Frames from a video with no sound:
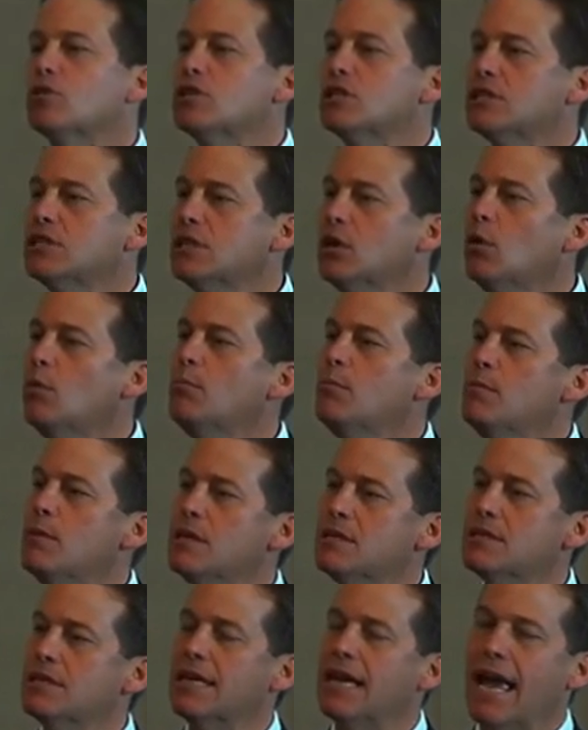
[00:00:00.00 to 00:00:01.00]
are still
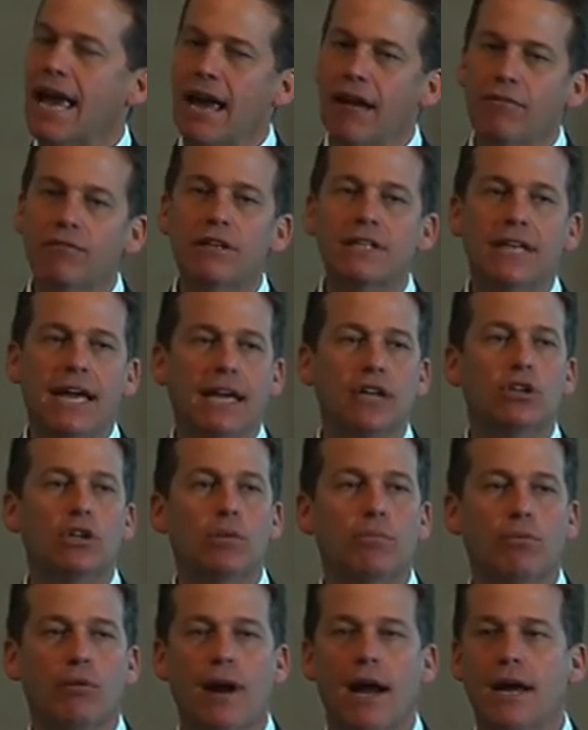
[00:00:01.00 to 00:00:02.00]
missing every day in
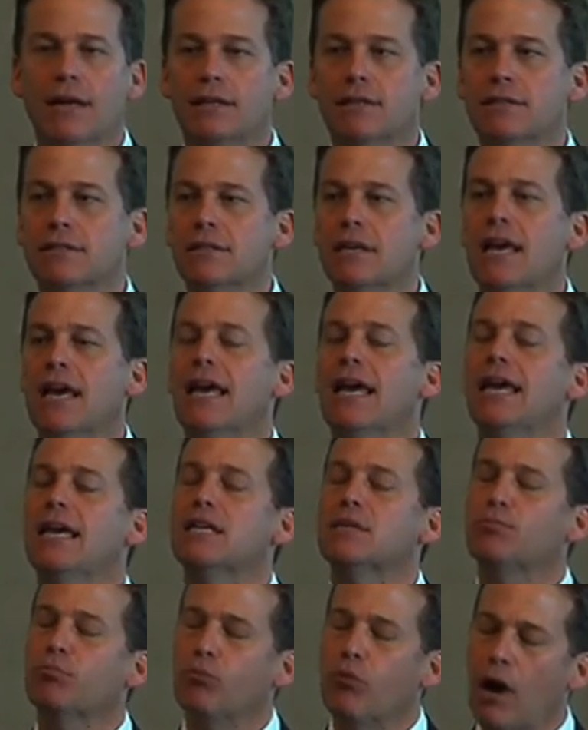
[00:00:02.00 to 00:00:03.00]
their practice
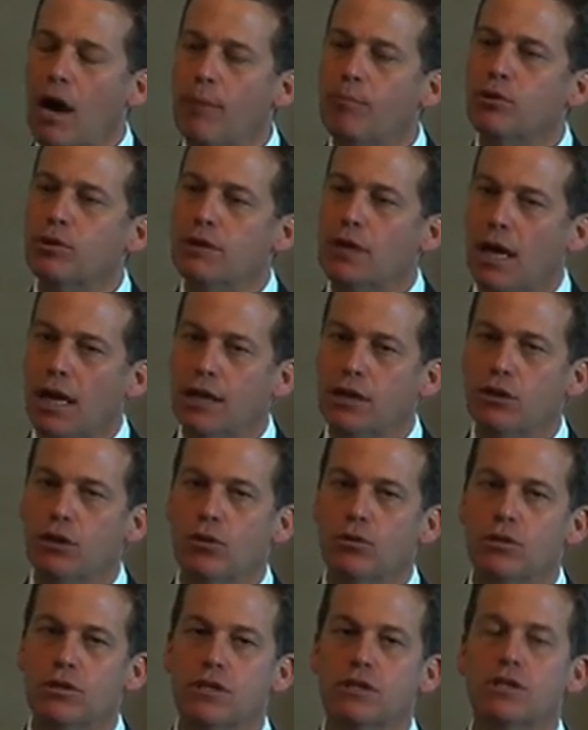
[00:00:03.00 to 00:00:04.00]
is proper
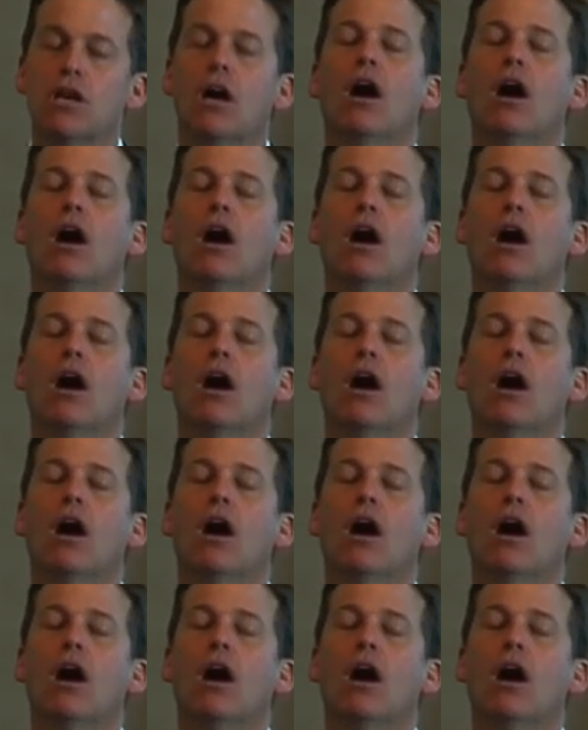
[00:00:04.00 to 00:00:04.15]
diagnosis